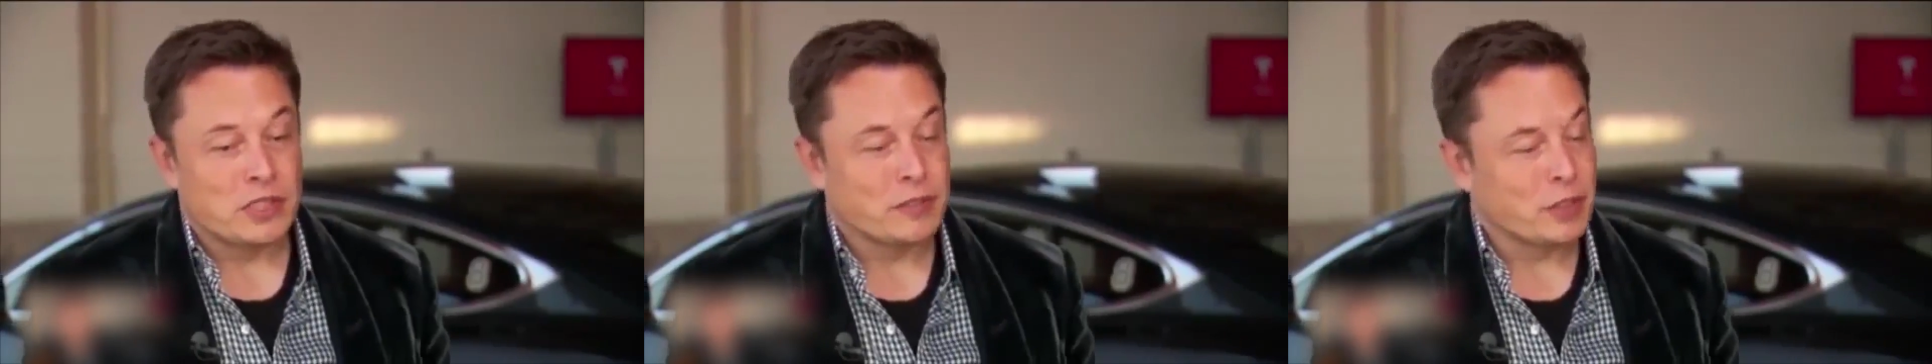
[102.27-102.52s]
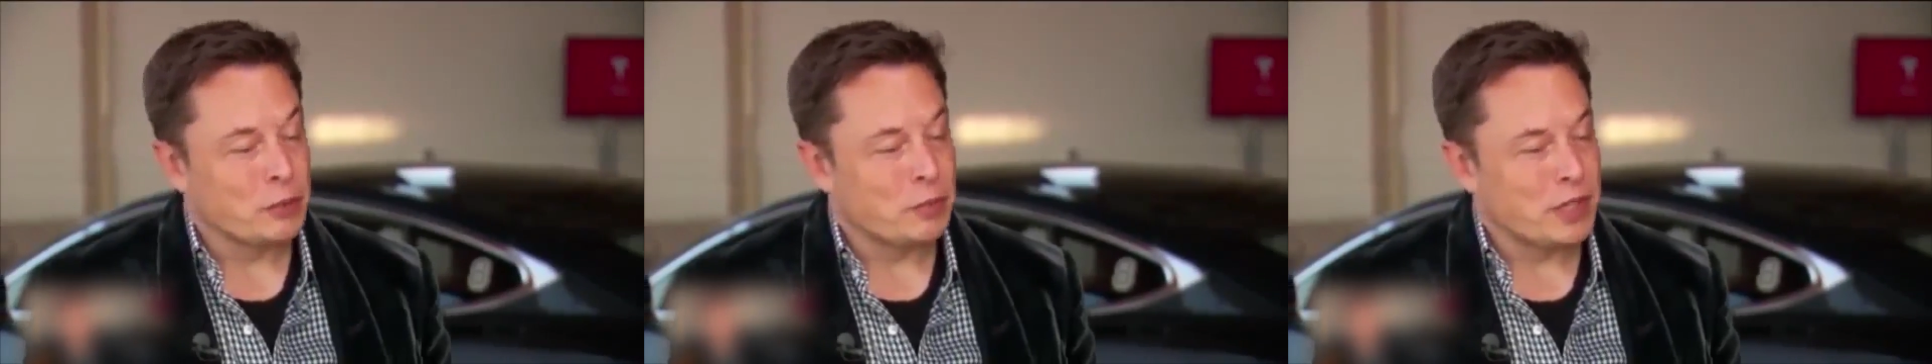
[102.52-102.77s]

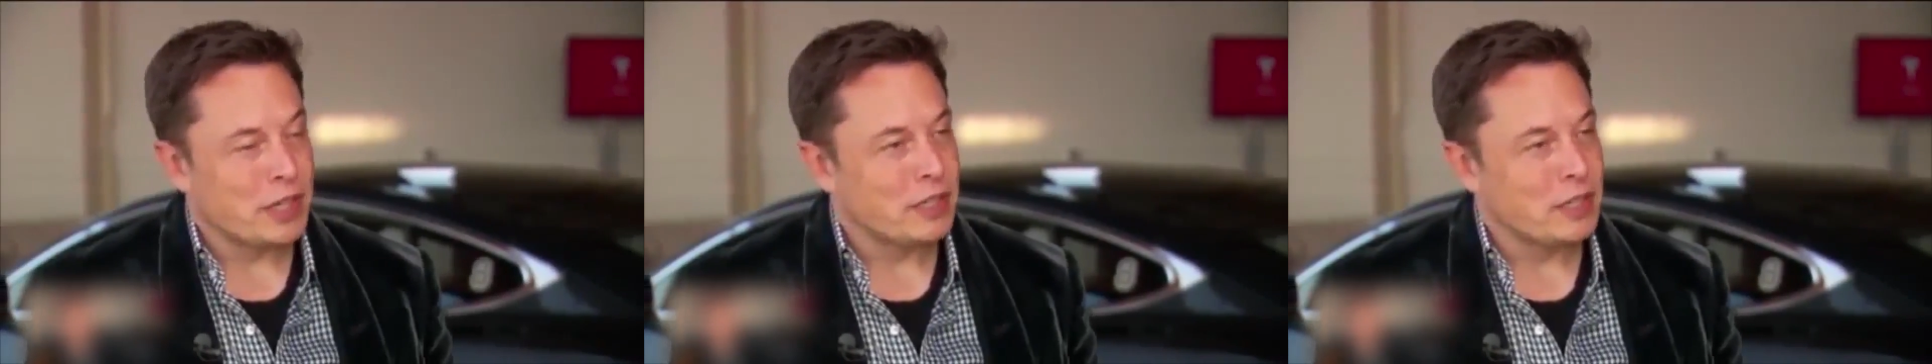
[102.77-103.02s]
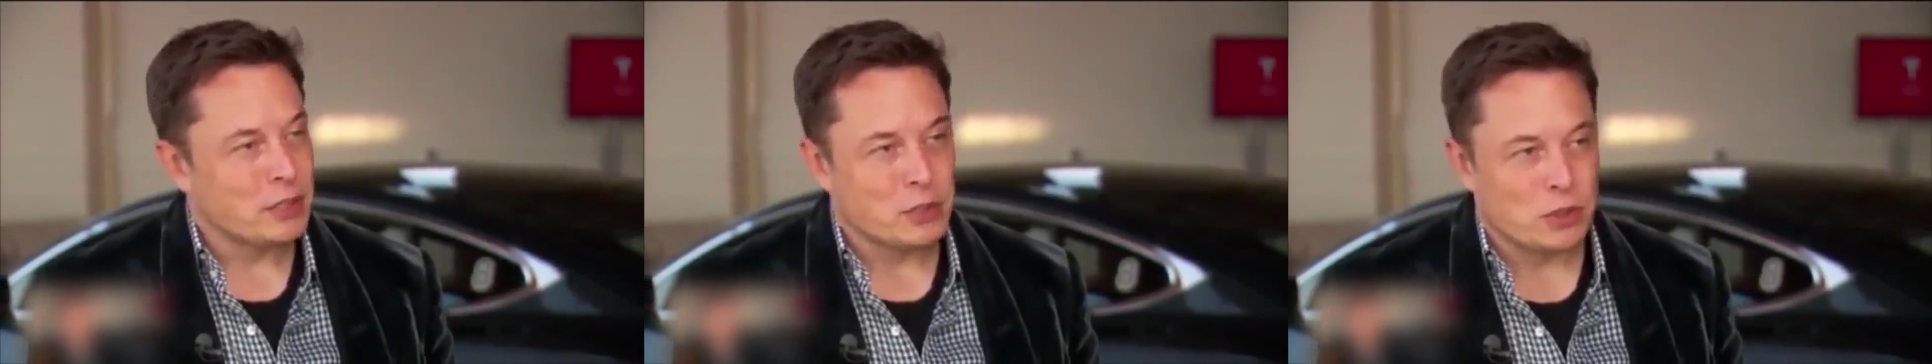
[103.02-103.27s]
difficult to
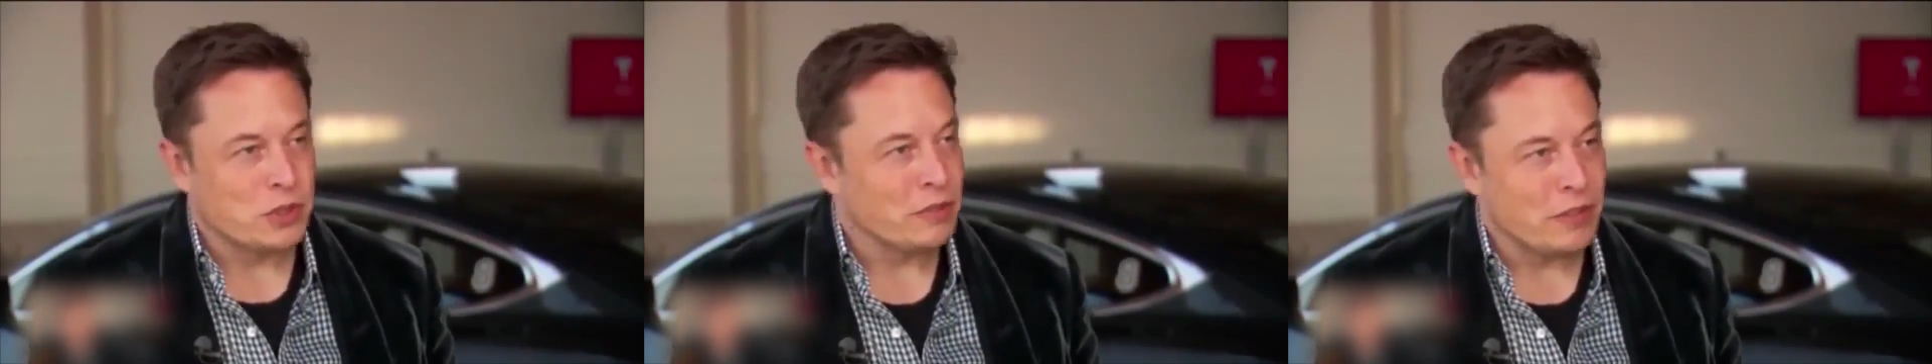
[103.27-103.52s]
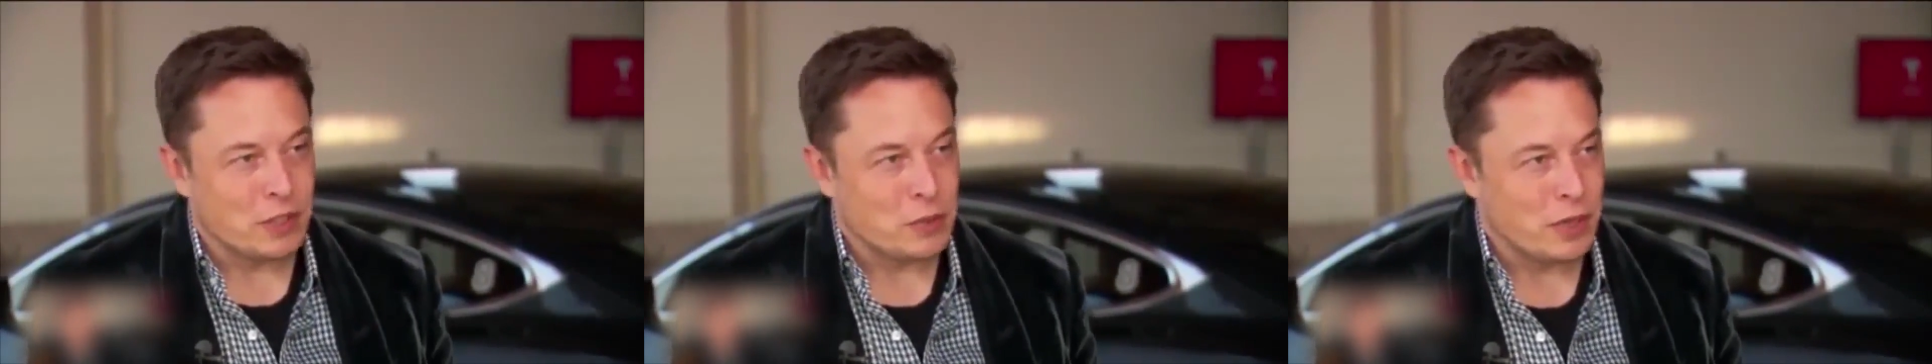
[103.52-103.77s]
predict the
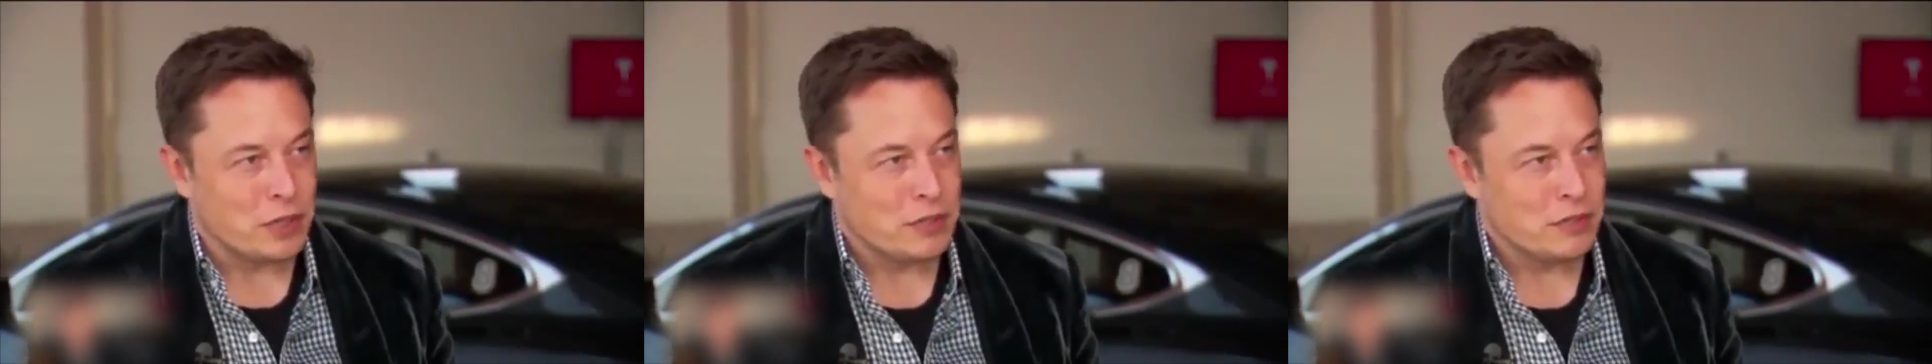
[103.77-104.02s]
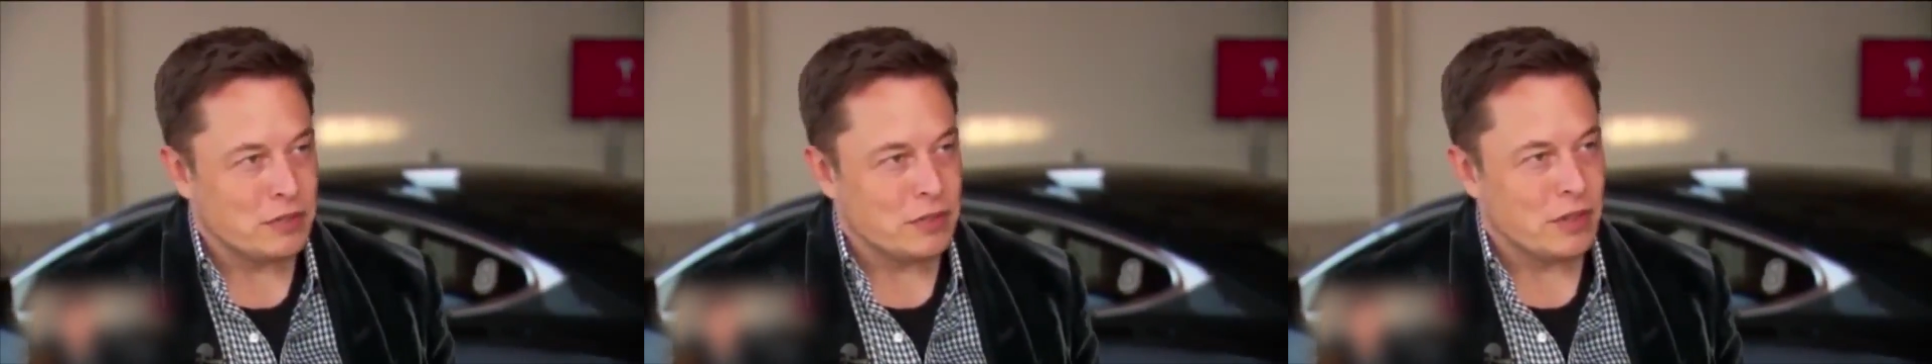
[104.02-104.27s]
short-term
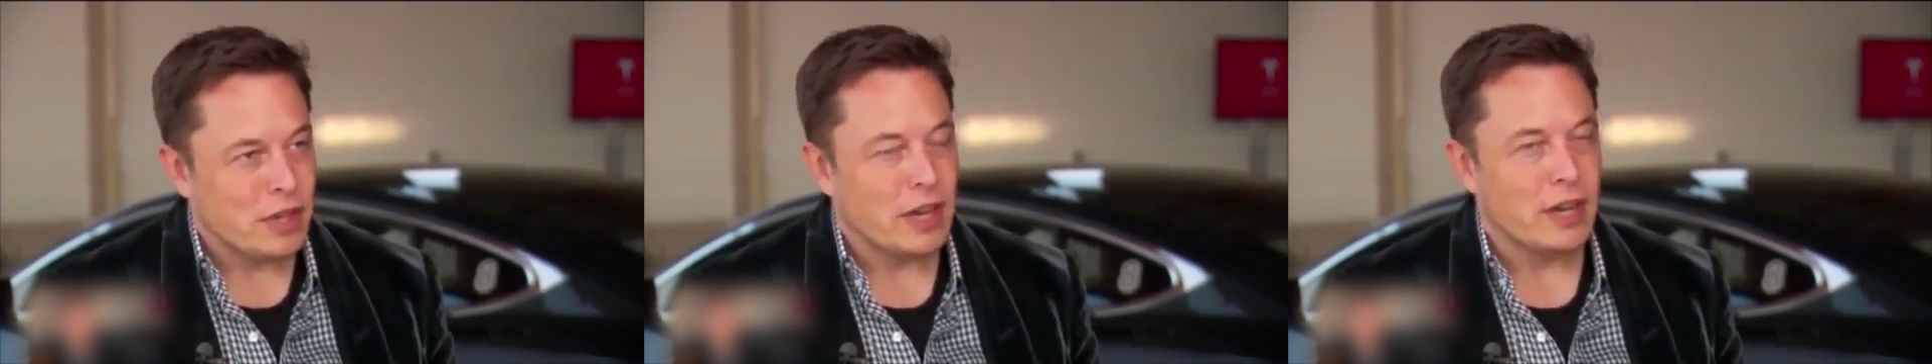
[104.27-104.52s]
fluctuations.